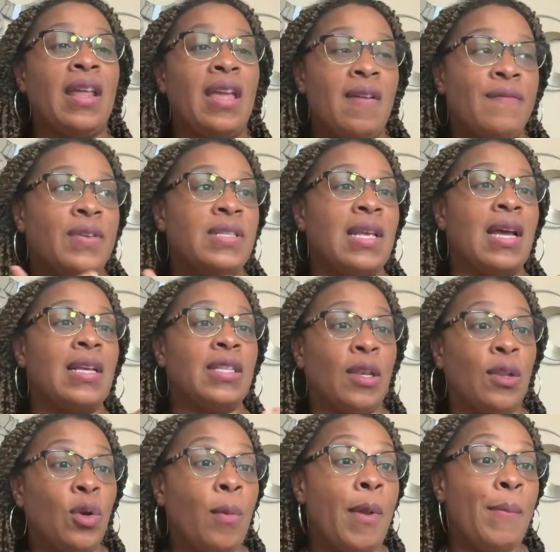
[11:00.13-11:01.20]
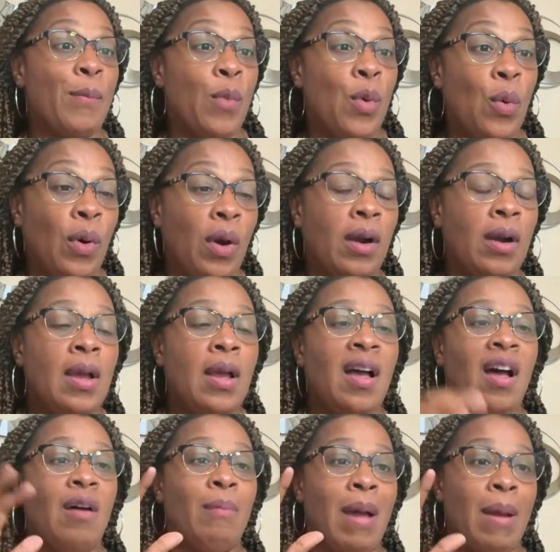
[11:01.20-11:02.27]
of emphasize a little bit more
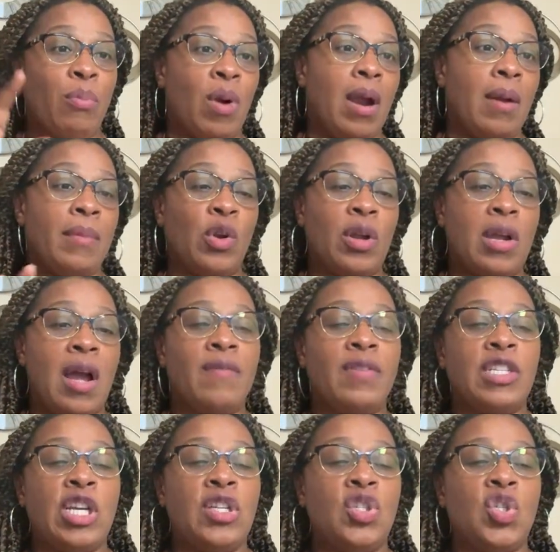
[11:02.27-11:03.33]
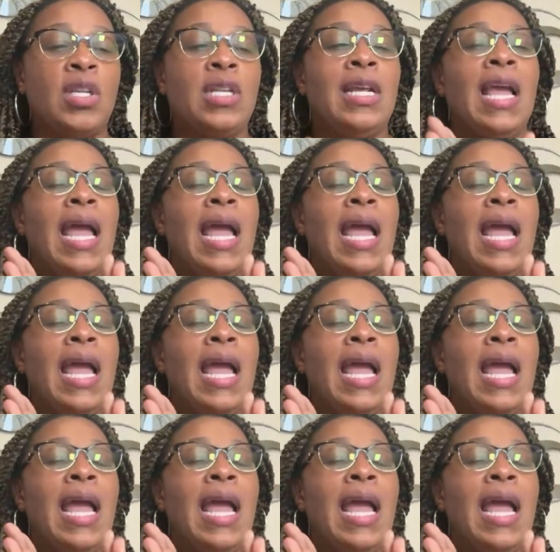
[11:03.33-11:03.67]
of my primary conversation.